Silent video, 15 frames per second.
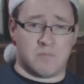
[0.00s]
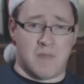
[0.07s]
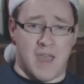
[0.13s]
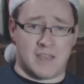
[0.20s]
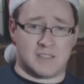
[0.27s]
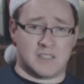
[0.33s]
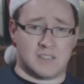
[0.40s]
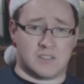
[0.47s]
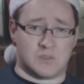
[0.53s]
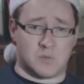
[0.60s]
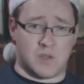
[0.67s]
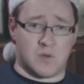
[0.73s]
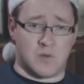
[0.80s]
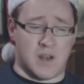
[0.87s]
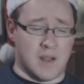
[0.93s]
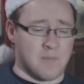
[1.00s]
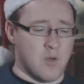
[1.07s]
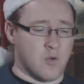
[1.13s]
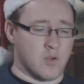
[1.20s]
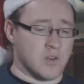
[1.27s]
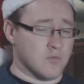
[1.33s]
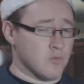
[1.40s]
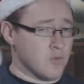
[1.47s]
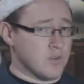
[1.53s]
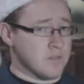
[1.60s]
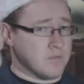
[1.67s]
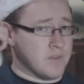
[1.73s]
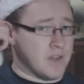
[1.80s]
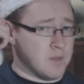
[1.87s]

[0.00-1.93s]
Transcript: message as well. And I'm not going to ruin it for